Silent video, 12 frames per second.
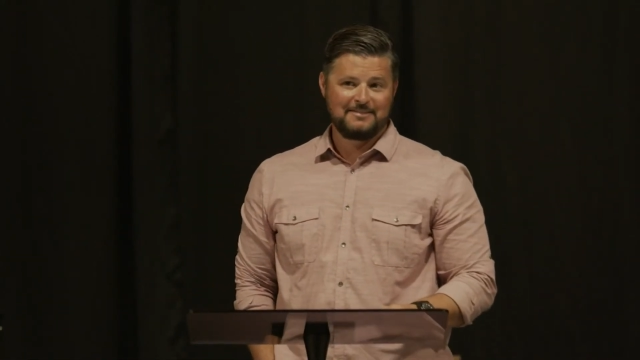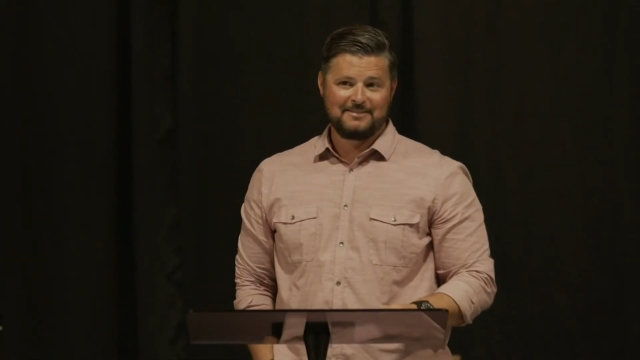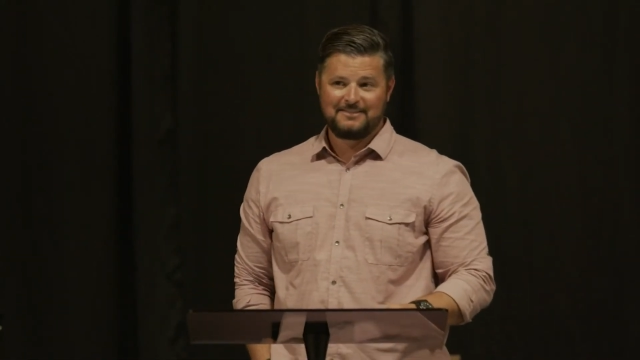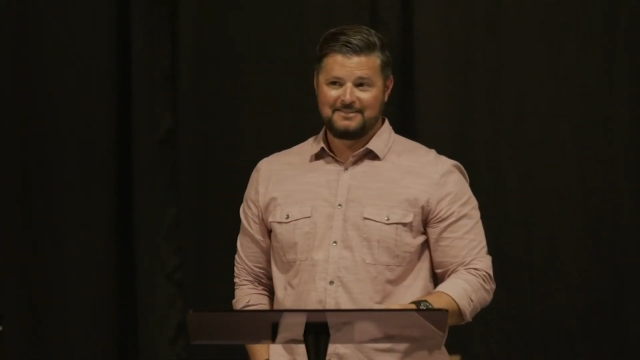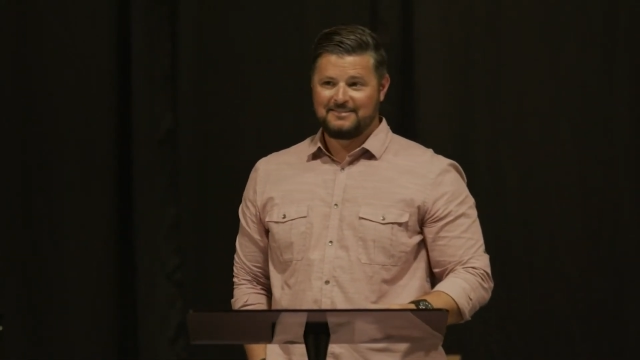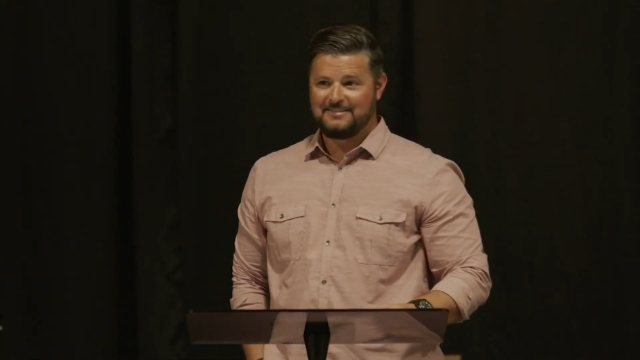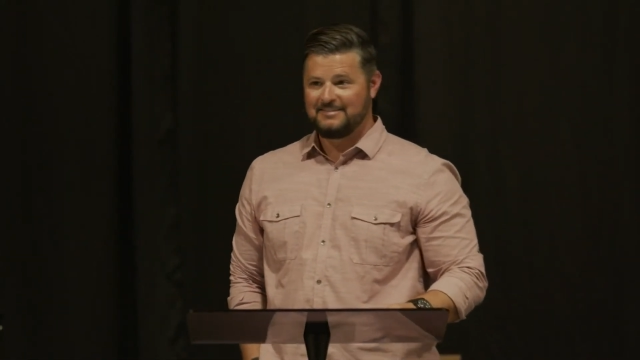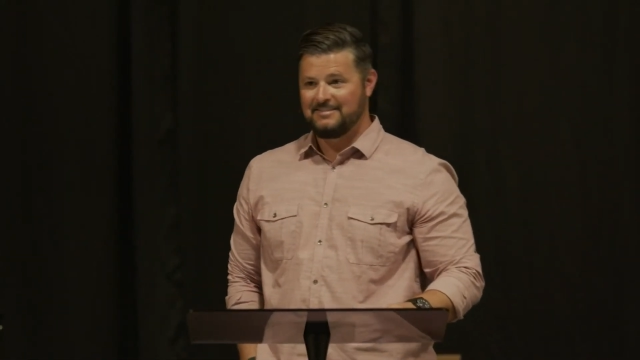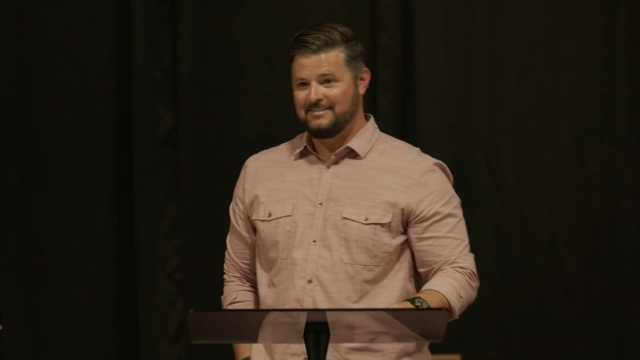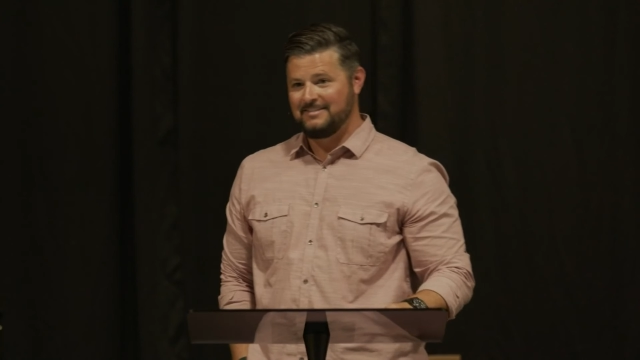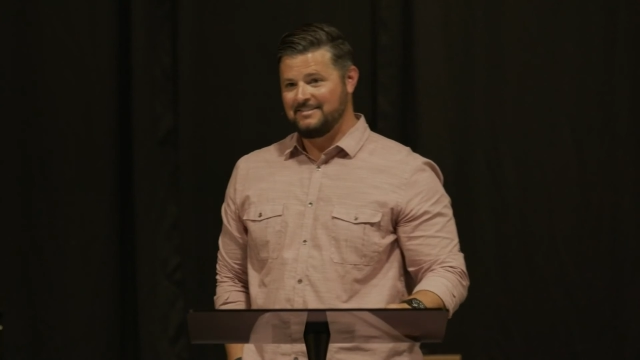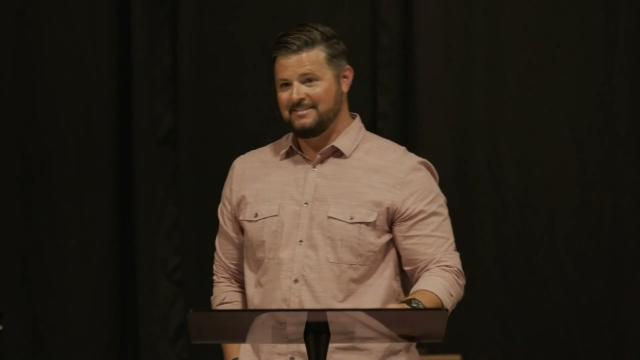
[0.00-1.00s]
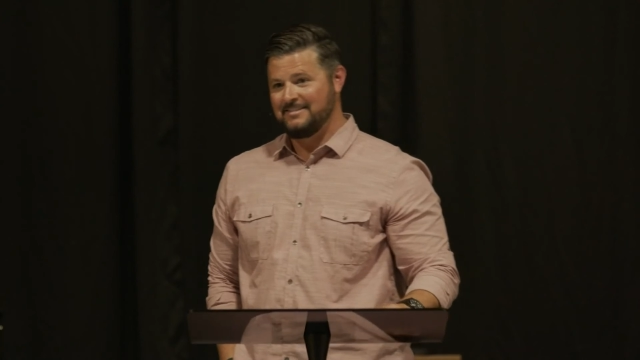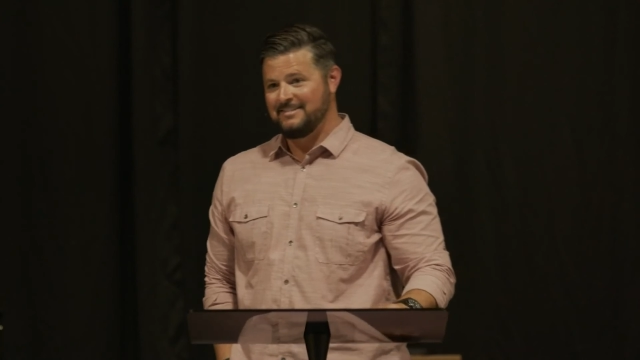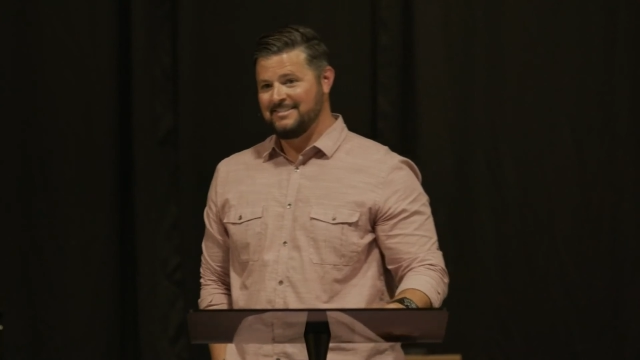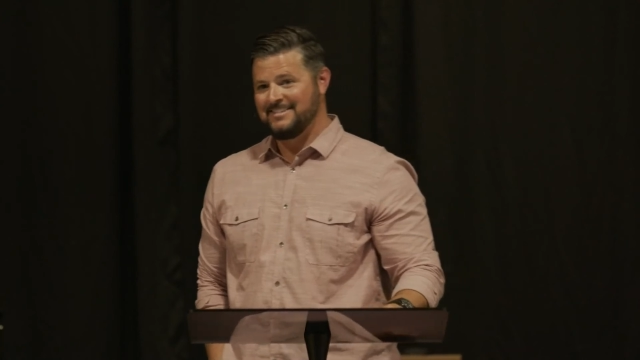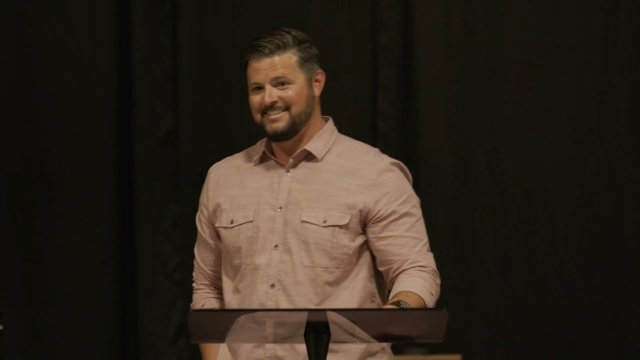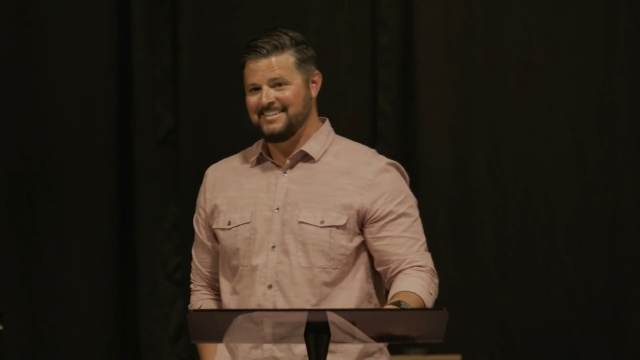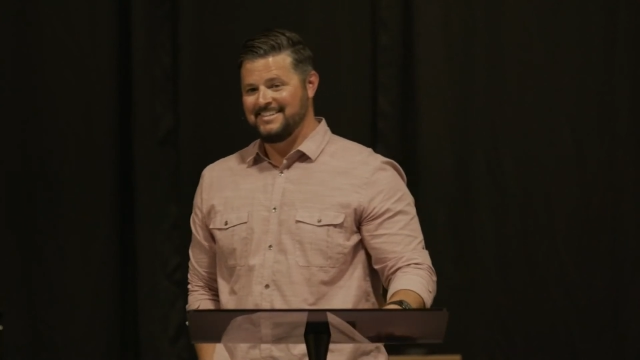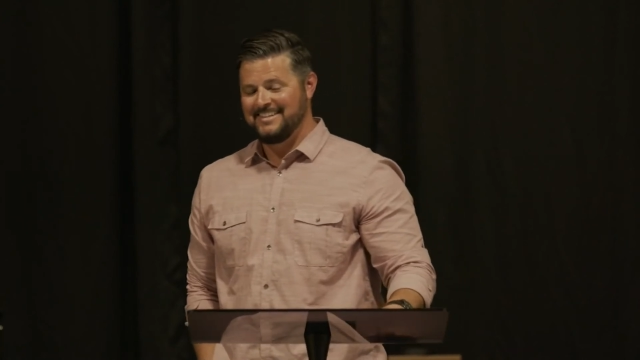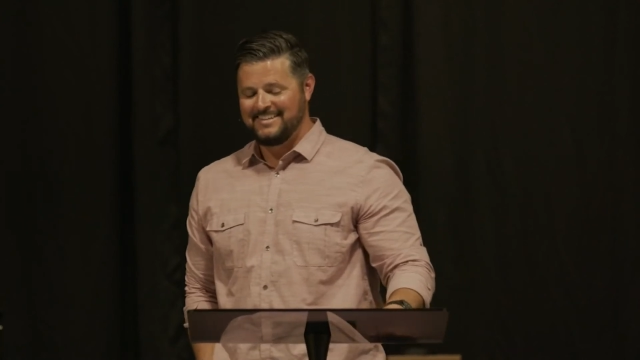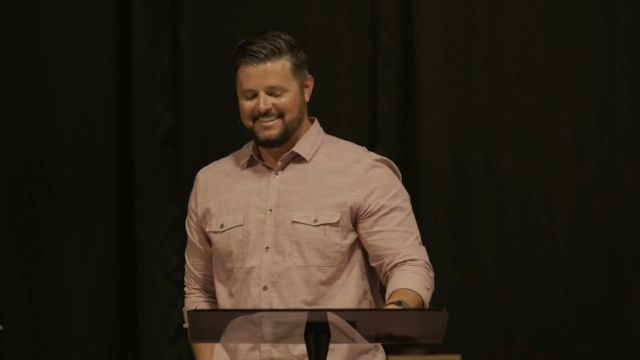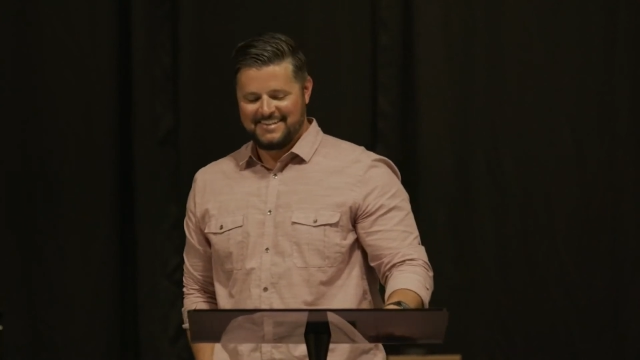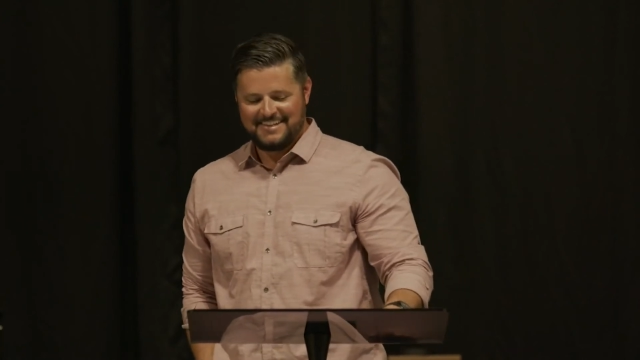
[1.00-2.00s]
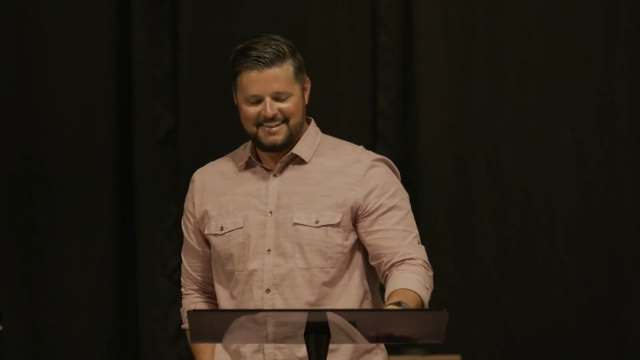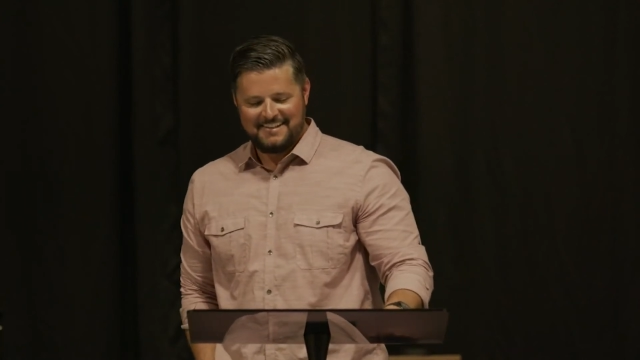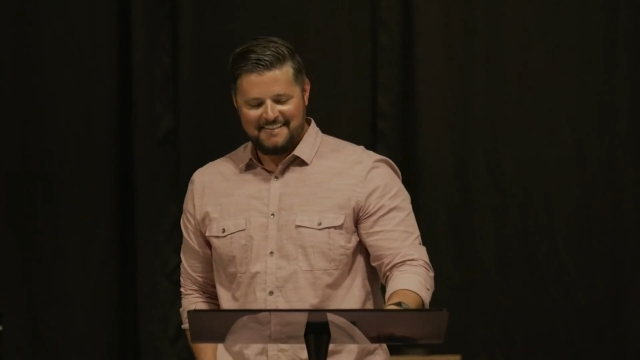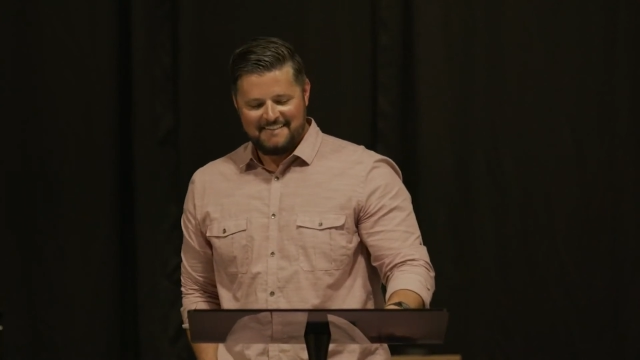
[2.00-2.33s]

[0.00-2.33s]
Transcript: [no speech]